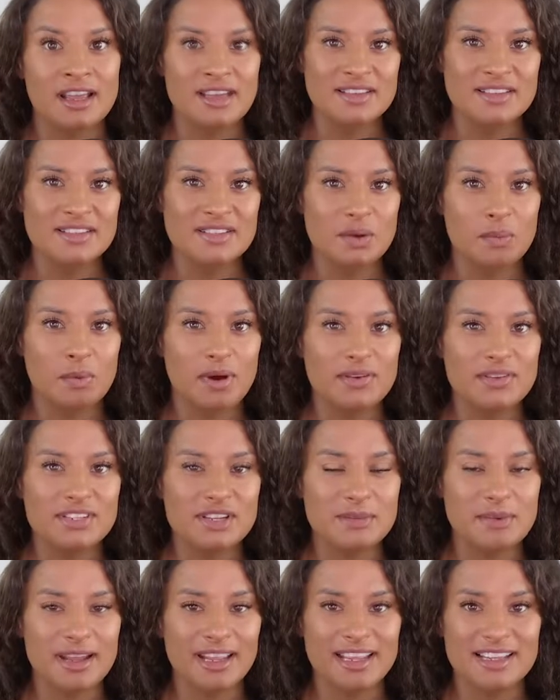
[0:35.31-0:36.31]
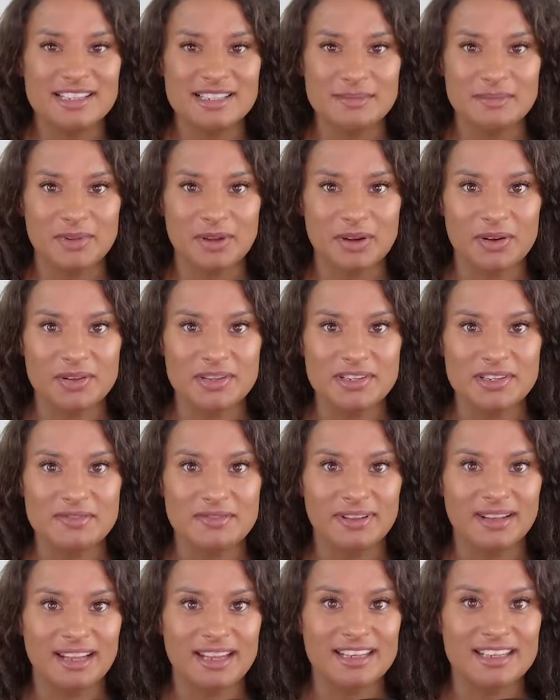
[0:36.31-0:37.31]
So whilst you might get some ghosts
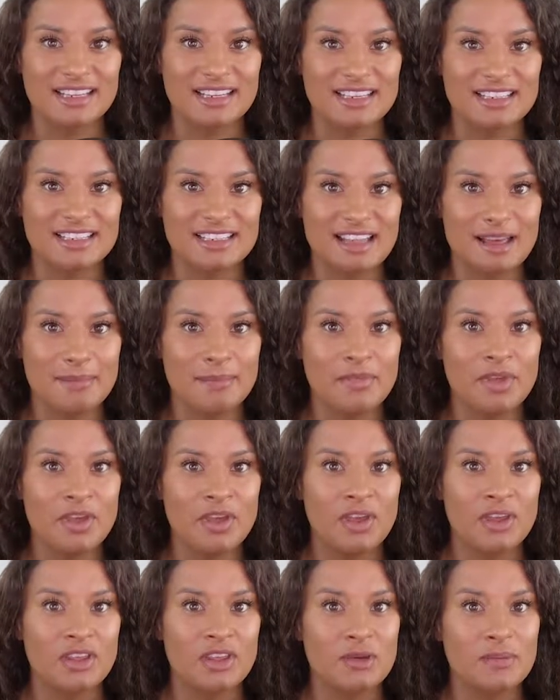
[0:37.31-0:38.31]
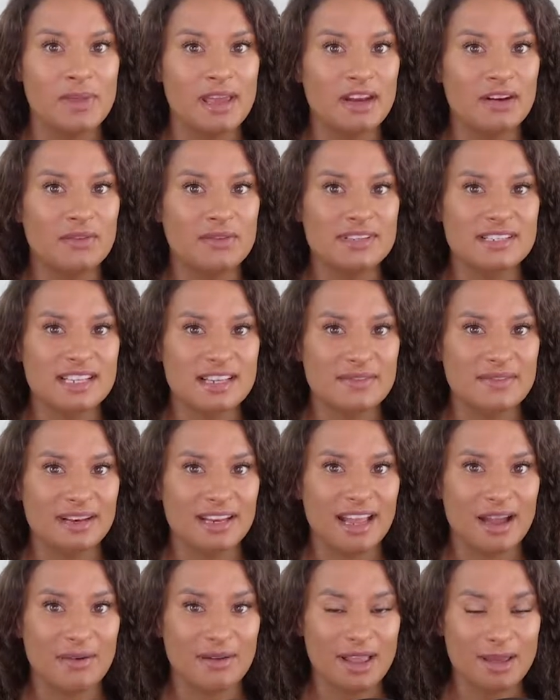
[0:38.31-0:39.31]
for lending it to them, you may not receive any
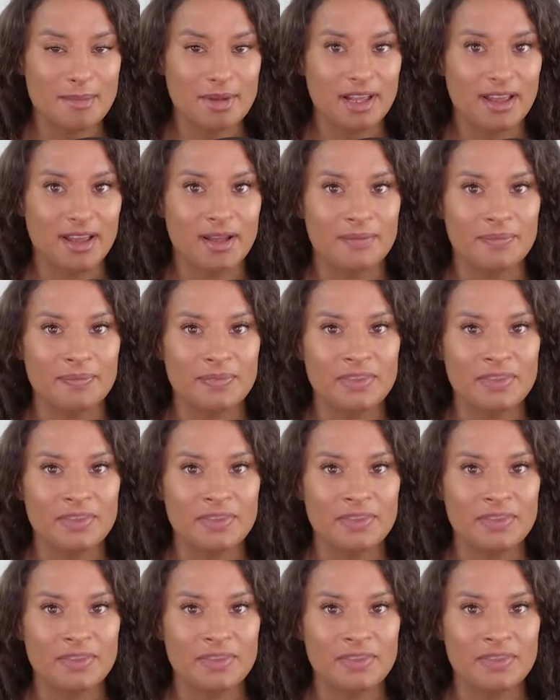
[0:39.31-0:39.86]
alchemica.